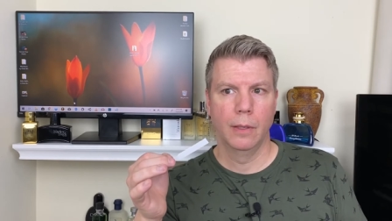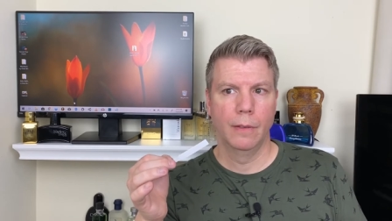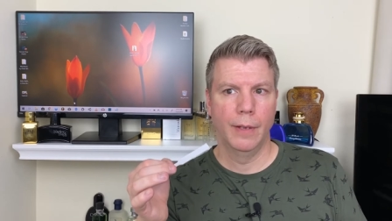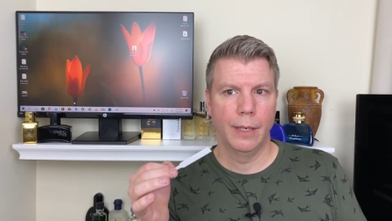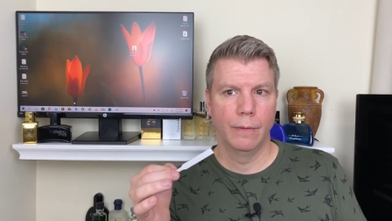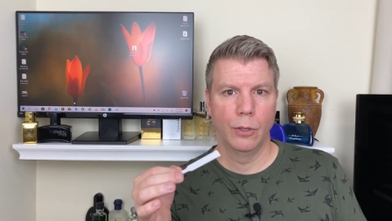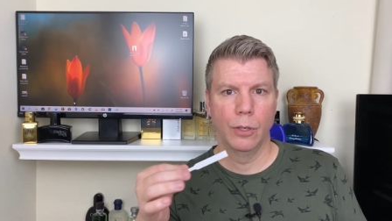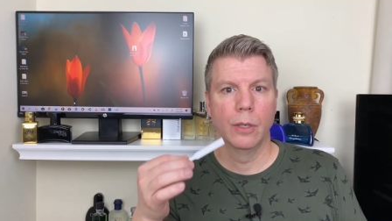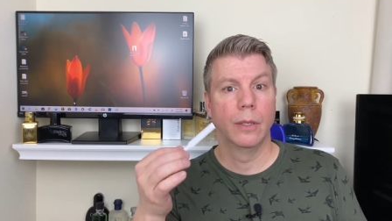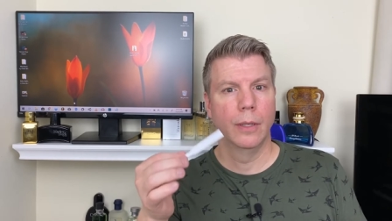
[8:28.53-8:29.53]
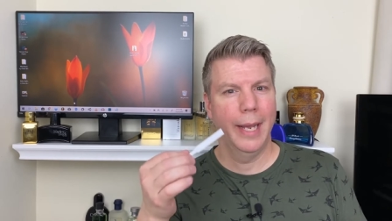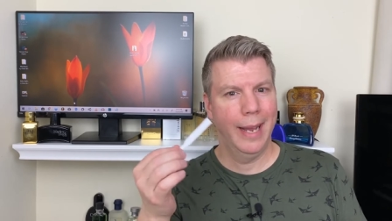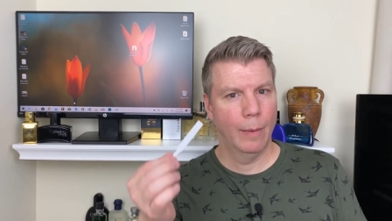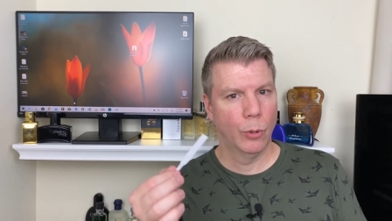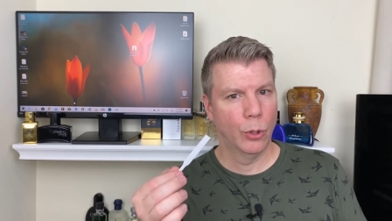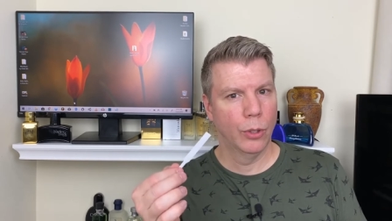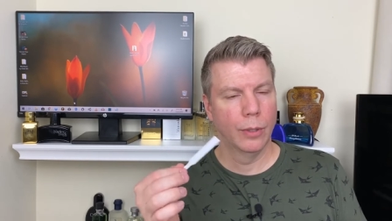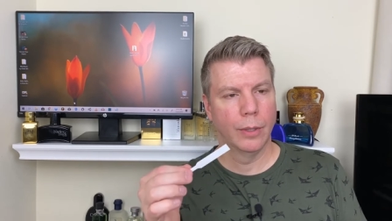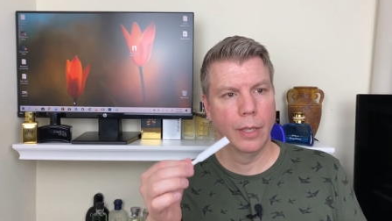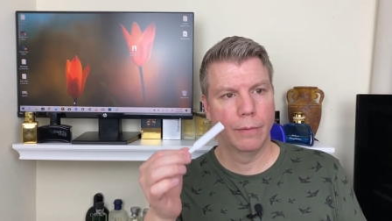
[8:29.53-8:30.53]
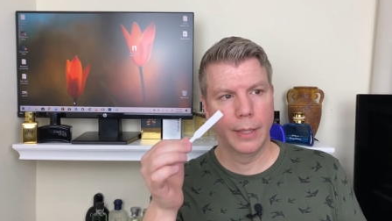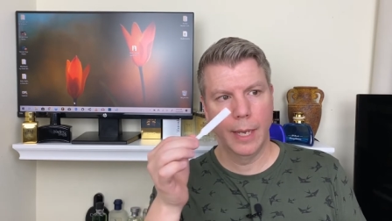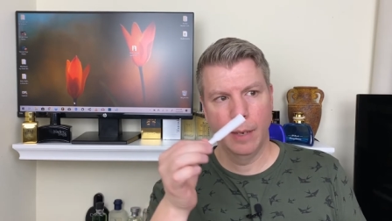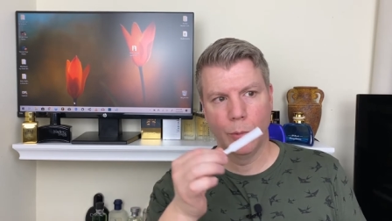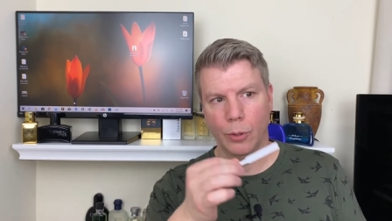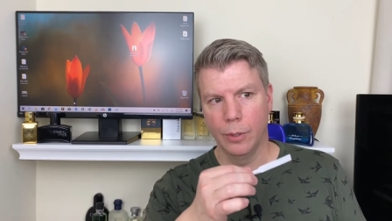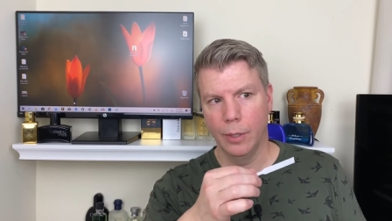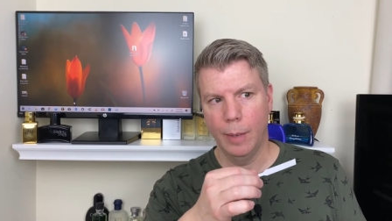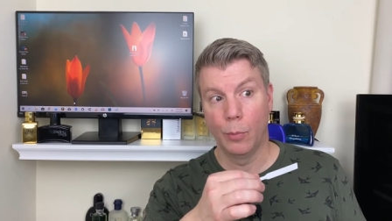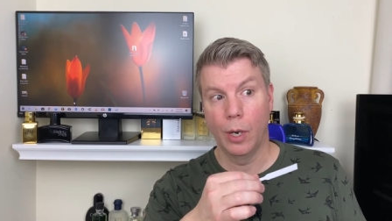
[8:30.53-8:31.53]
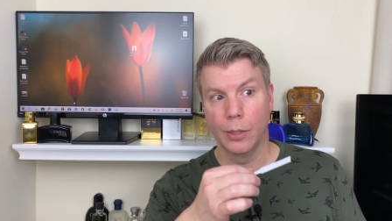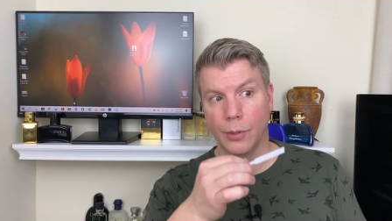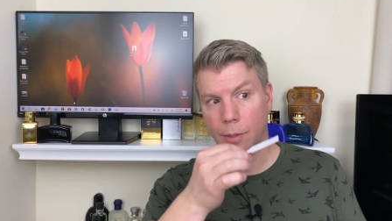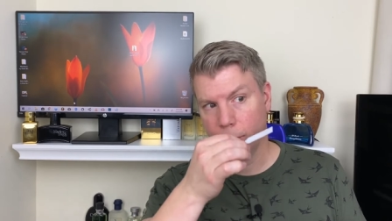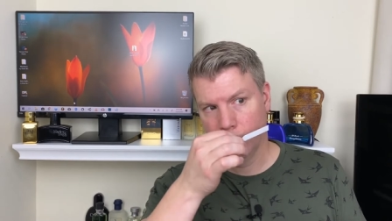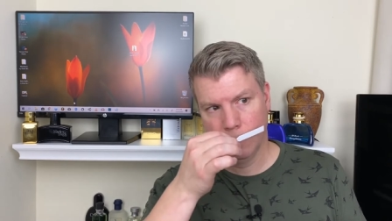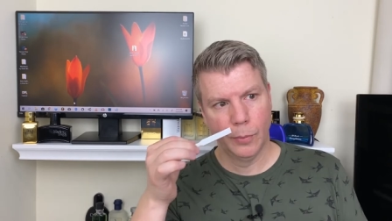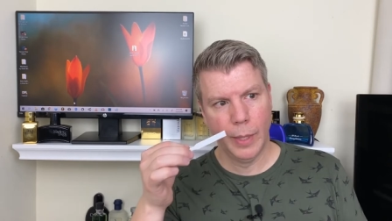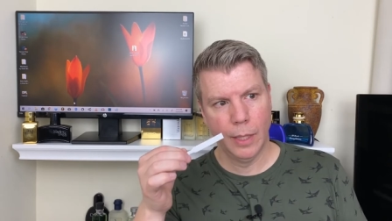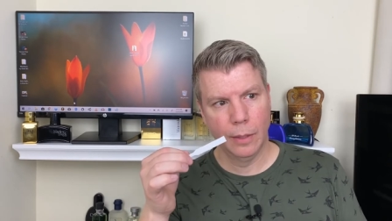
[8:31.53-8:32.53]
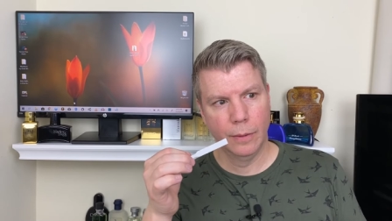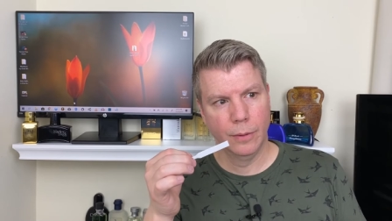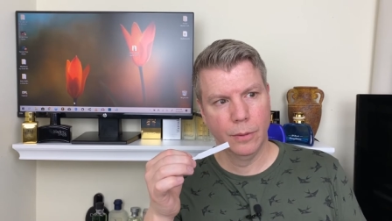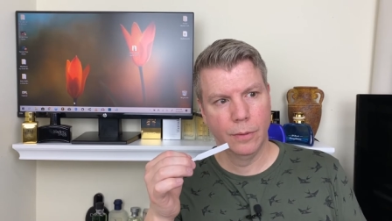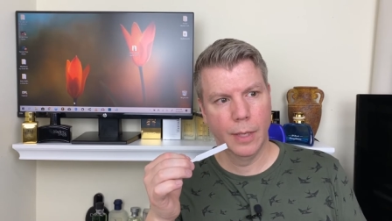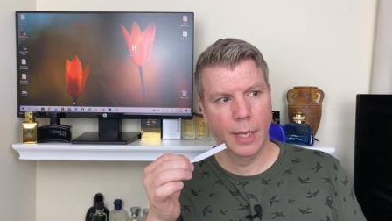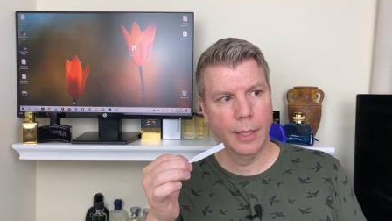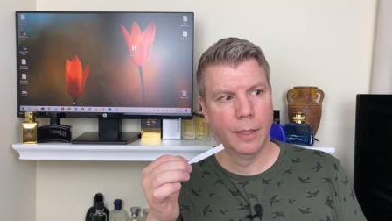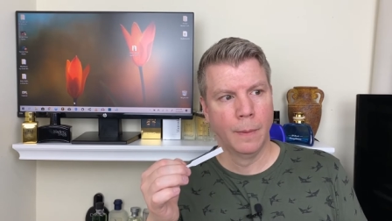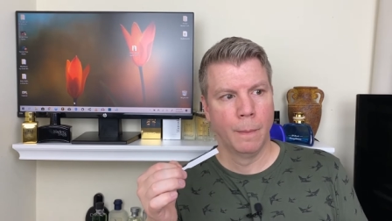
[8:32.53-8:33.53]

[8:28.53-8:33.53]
the vetiver, the amber, definitely amber, ambroxan smell. You got